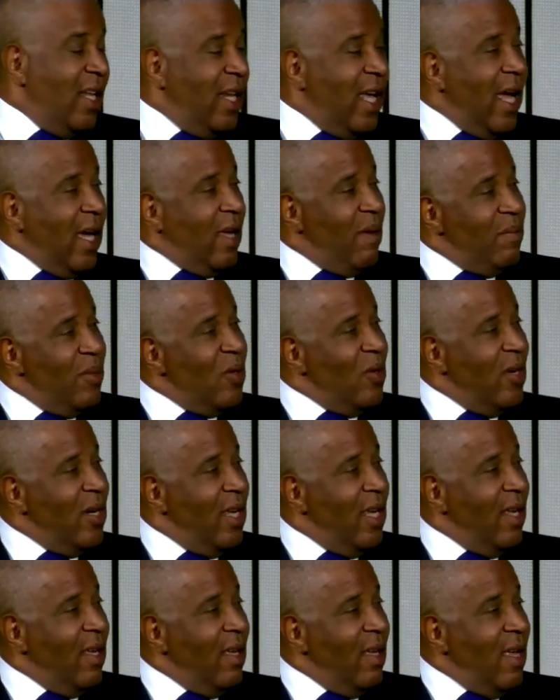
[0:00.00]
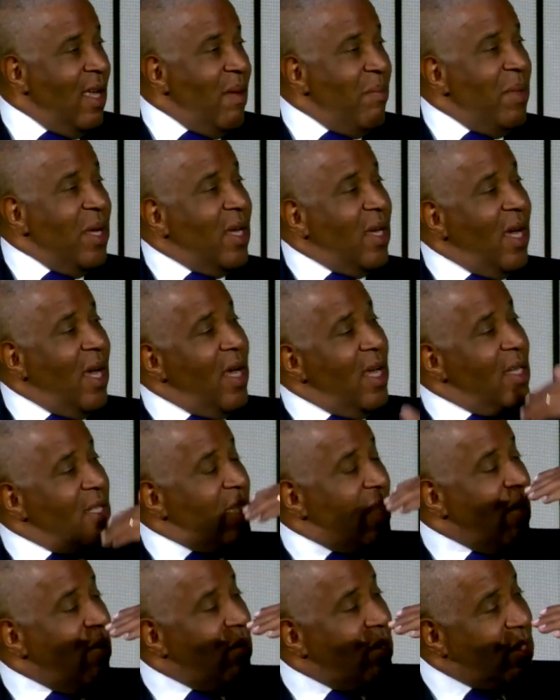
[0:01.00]
in that community
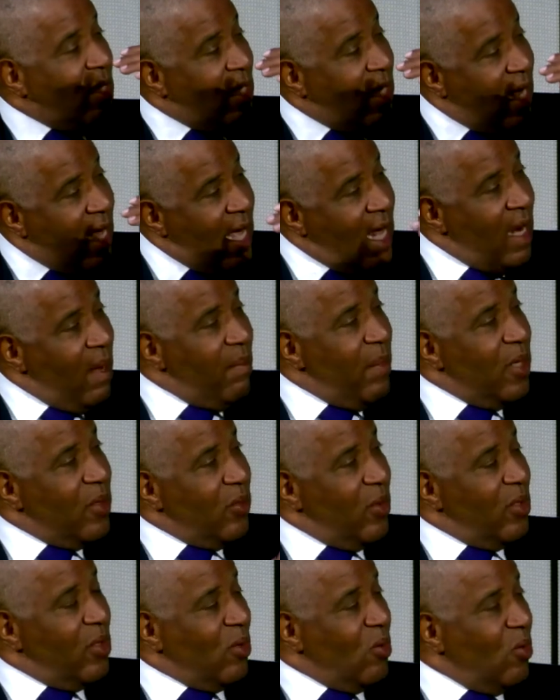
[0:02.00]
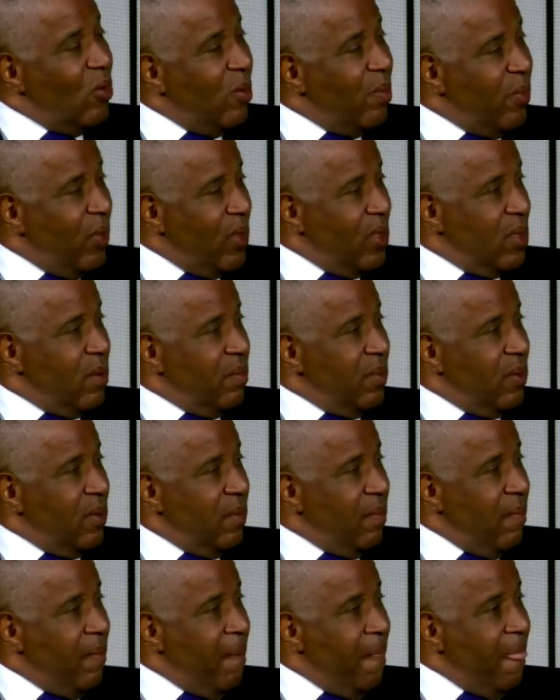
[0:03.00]
because he was an elementary school
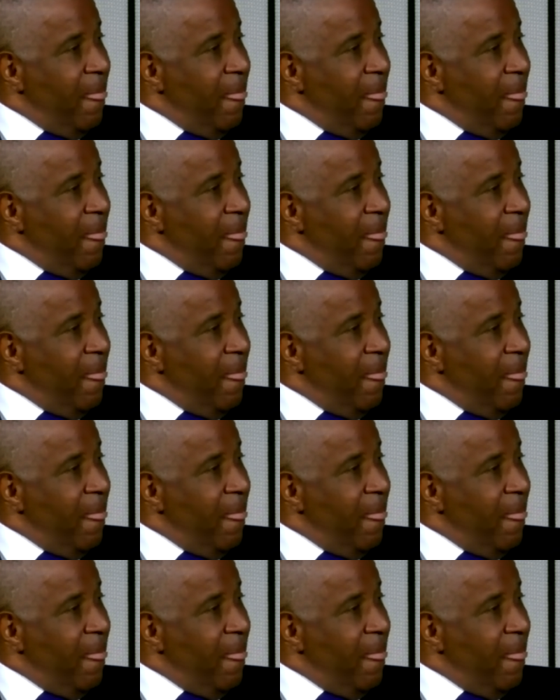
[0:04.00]
principal.